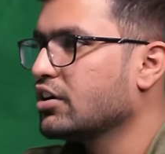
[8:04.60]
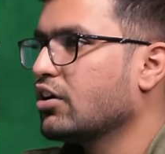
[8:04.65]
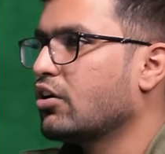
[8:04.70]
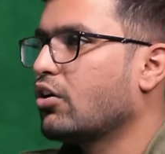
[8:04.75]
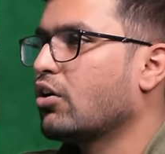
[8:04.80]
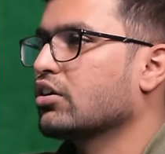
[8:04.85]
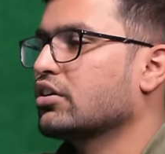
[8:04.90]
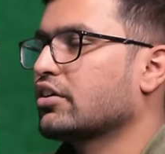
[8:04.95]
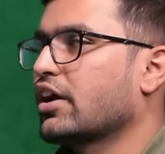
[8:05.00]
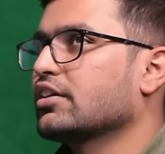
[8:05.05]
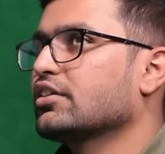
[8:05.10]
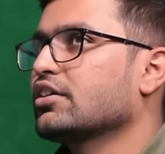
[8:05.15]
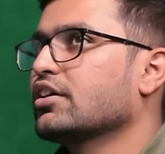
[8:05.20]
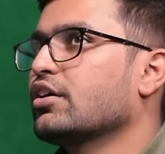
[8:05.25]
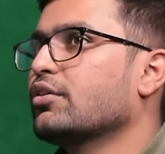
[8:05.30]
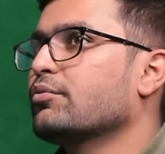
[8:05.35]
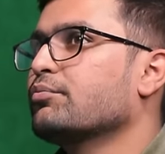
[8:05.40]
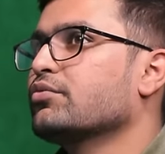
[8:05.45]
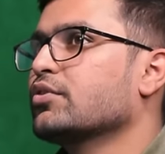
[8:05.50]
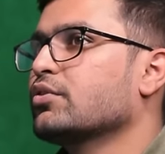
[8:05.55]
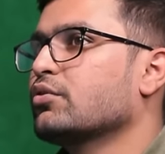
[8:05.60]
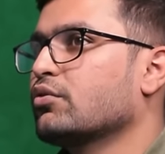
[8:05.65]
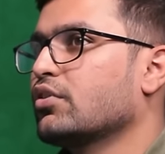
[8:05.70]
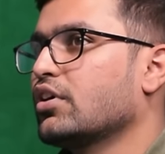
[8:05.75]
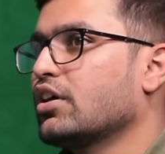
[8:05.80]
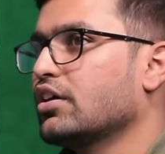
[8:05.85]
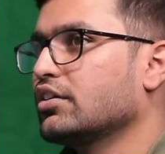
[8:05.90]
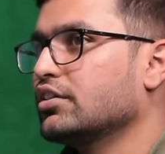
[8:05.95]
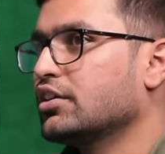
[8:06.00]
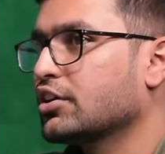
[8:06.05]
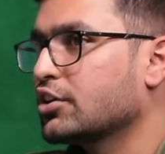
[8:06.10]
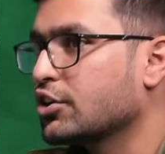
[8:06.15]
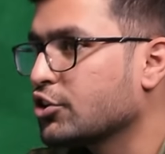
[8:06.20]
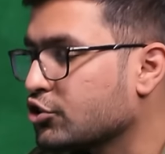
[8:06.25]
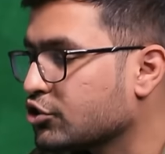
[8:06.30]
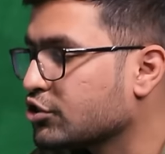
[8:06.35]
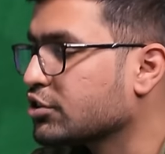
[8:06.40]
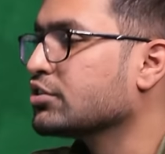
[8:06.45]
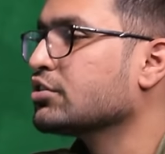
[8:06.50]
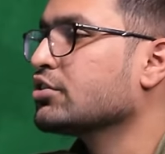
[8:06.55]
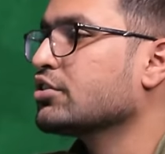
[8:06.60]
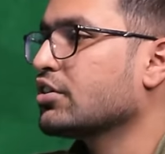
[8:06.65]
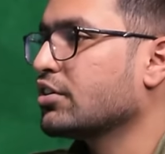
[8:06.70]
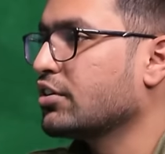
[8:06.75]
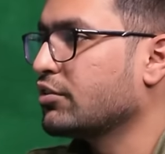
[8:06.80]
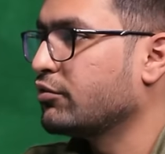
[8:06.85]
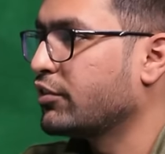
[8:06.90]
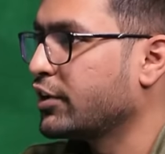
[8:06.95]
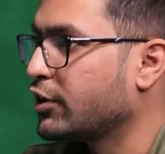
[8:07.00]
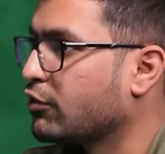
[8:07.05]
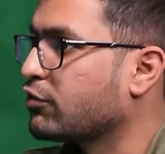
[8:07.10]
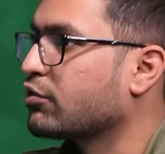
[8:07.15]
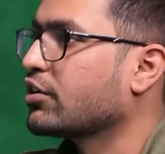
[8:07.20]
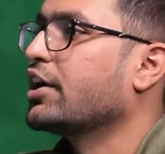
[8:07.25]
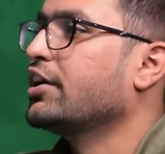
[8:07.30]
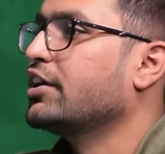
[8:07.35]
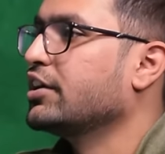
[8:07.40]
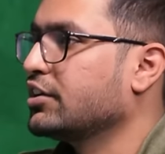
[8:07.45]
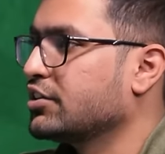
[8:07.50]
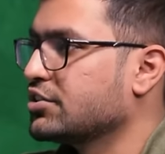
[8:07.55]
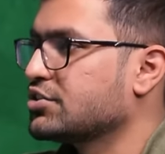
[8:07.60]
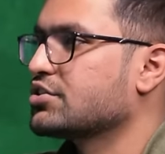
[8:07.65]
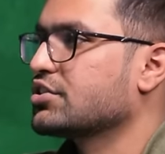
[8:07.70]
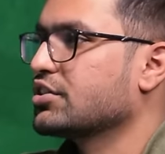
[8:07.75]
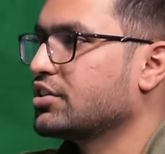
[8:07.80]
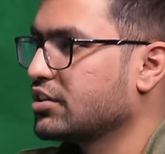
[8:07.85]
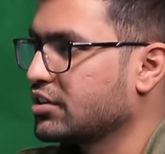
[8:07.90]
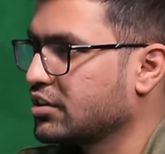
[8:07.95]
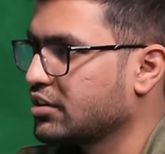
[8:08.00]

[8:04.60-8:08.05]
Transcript: or rather the Christian way of writing history.